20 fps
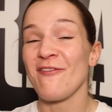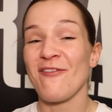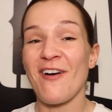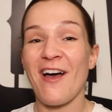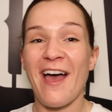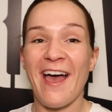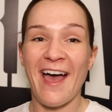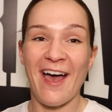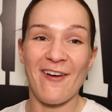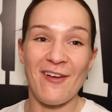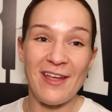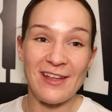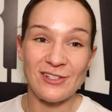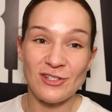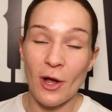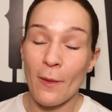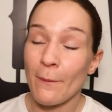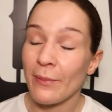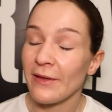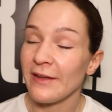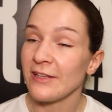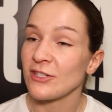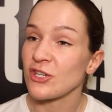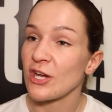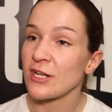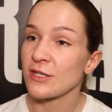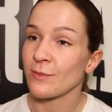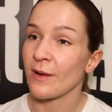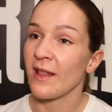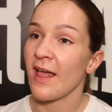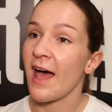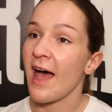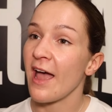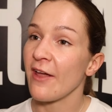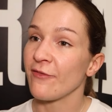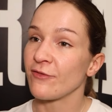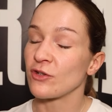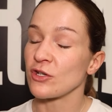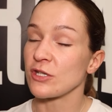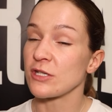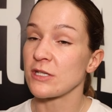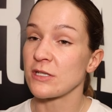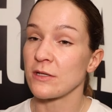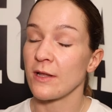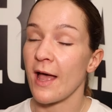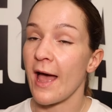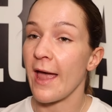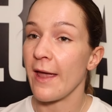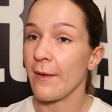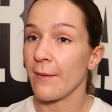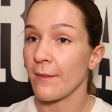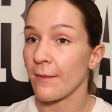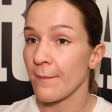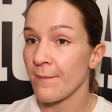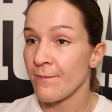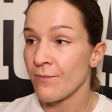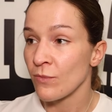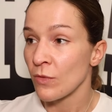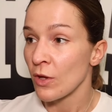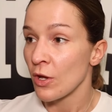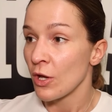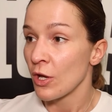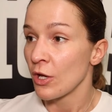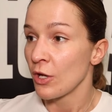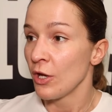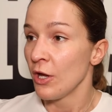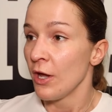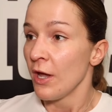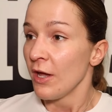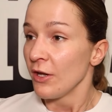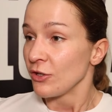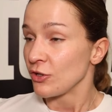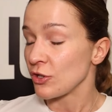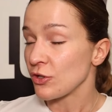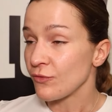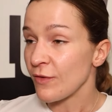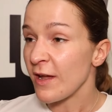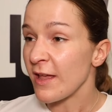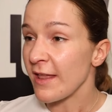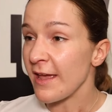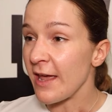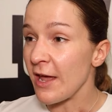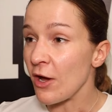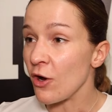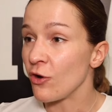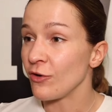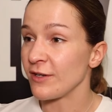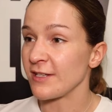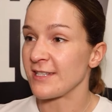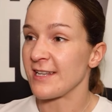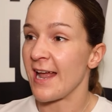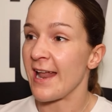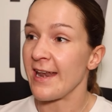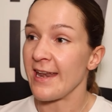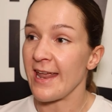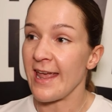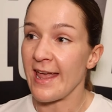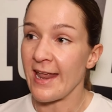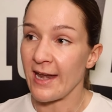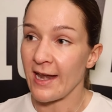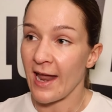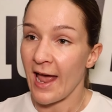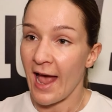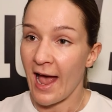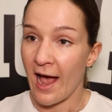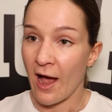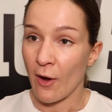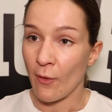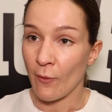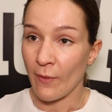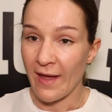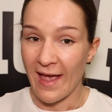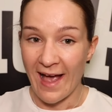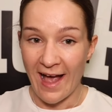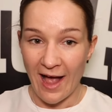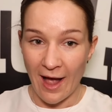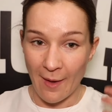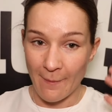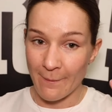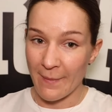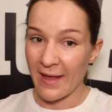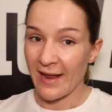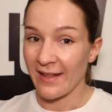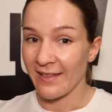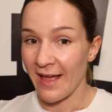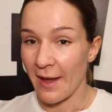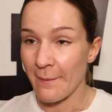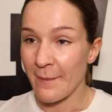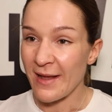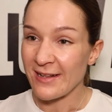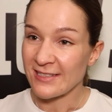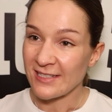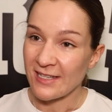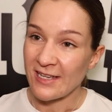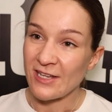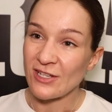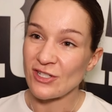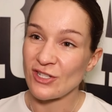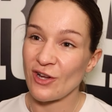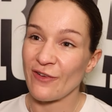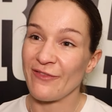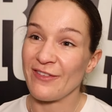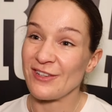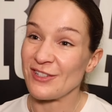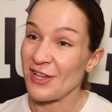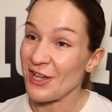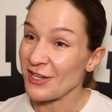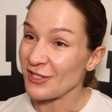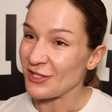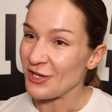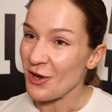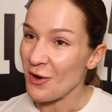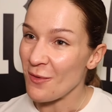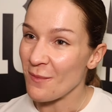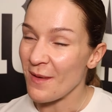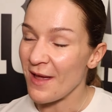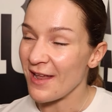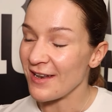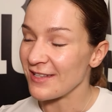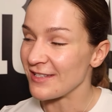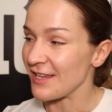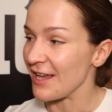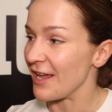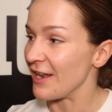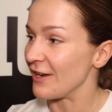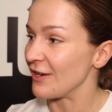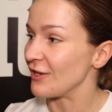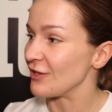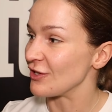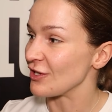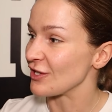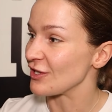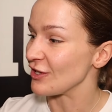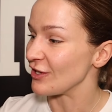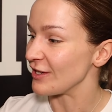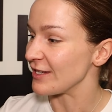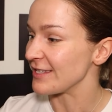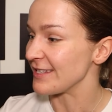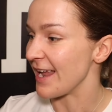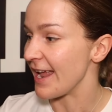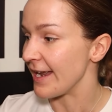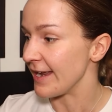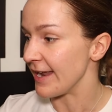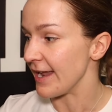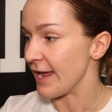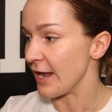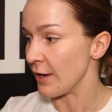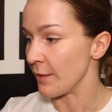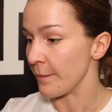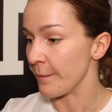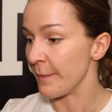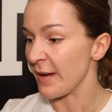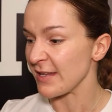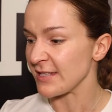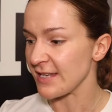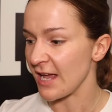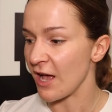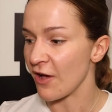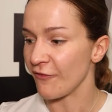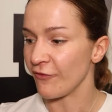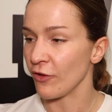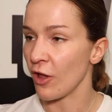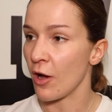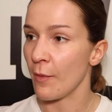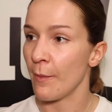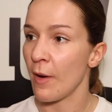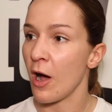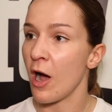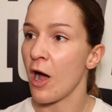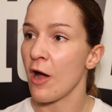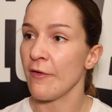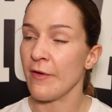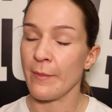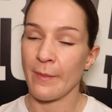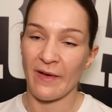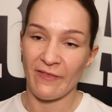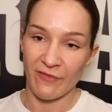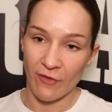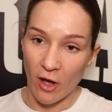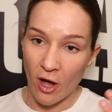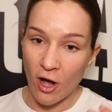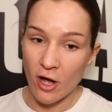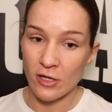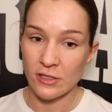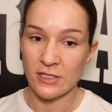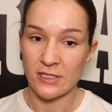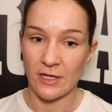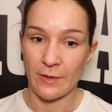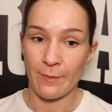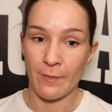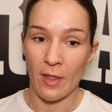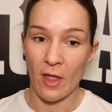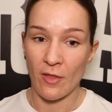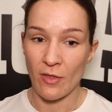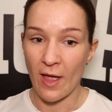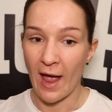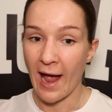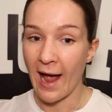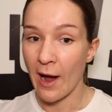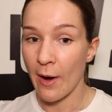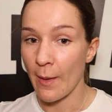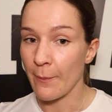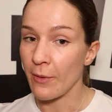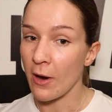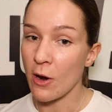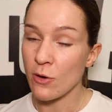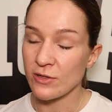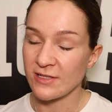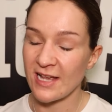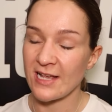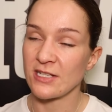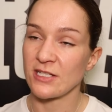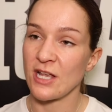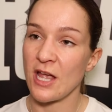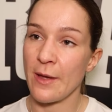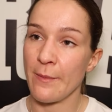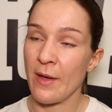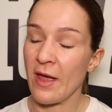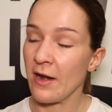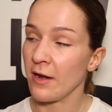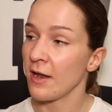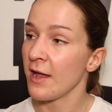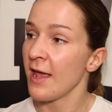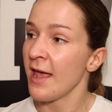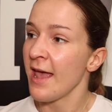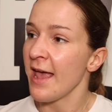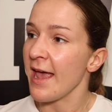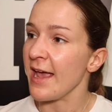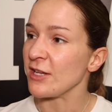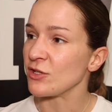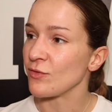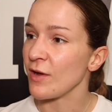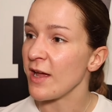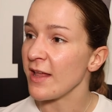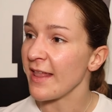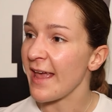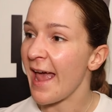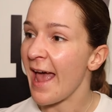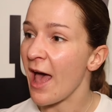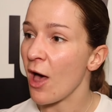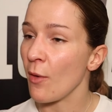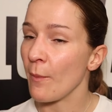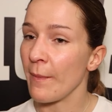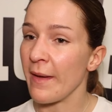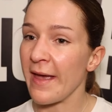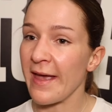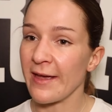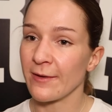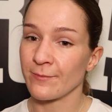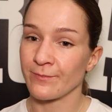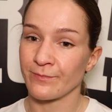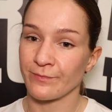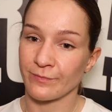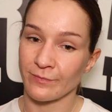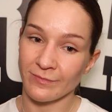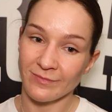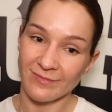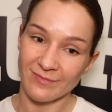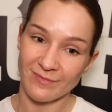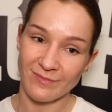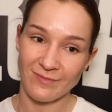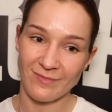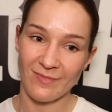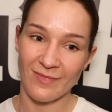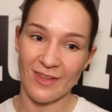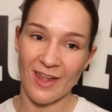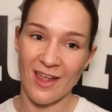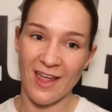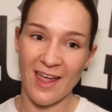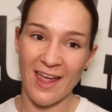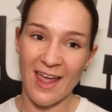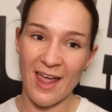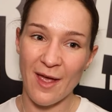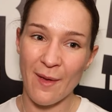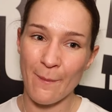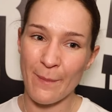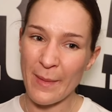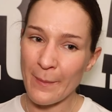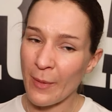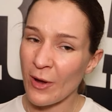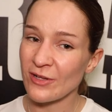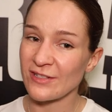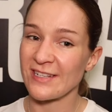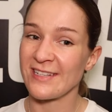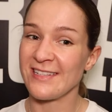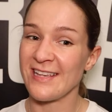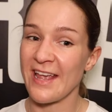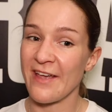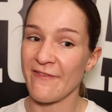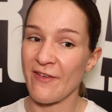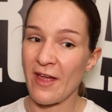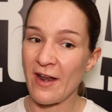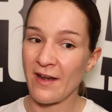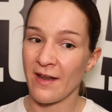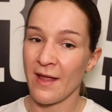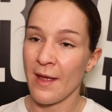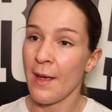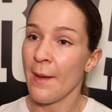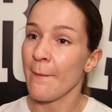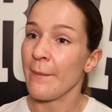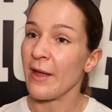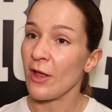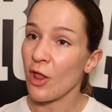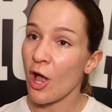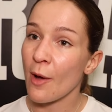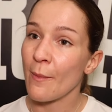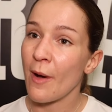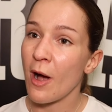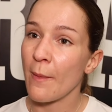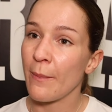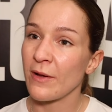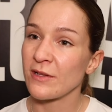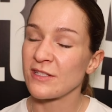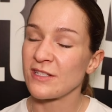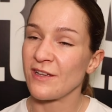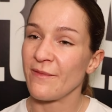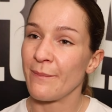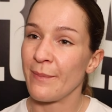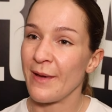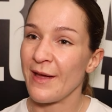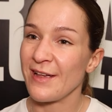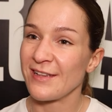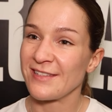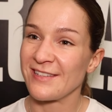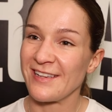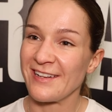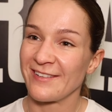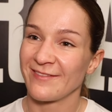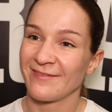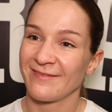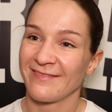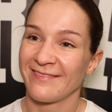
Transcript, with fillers: Uh, it's completely changed my life. Just like, just really understanding how we are, me- like mentally and stuff, as, as, humans, and just understanding myself a lot more and my thoughts and, and how I process them, and it's really helped me uh, be positive and be a lot more positive person.